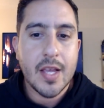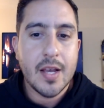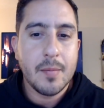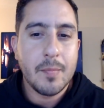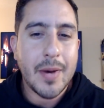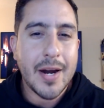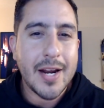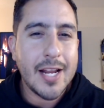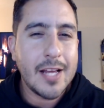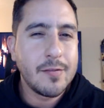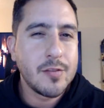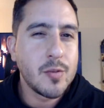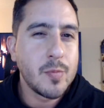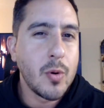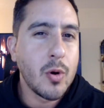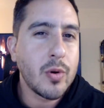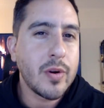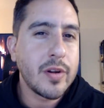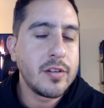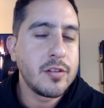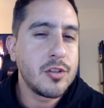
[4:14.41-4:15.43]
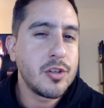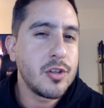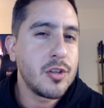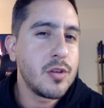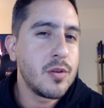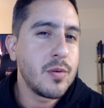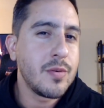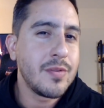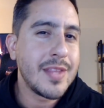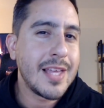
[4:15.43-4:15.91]
might have spoken to
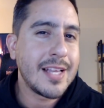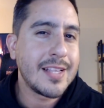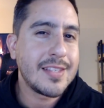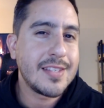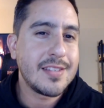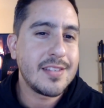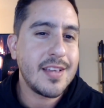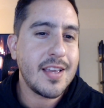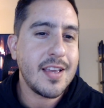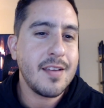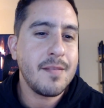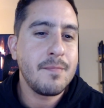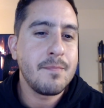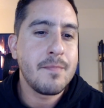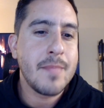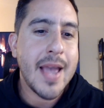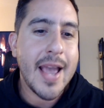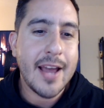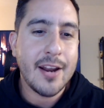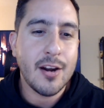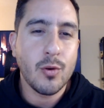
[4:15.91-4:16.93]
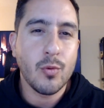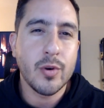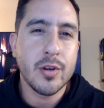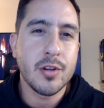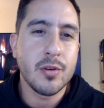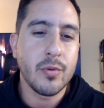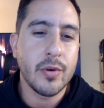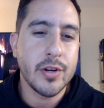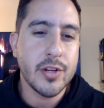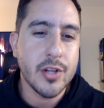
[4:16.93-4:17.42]
you in that same manner when
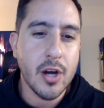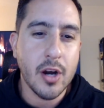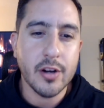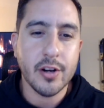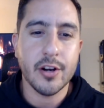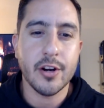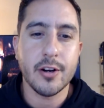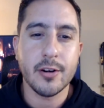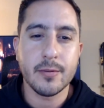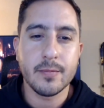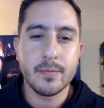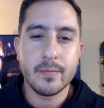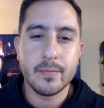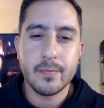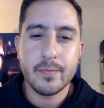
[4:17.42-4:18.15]
you were younger.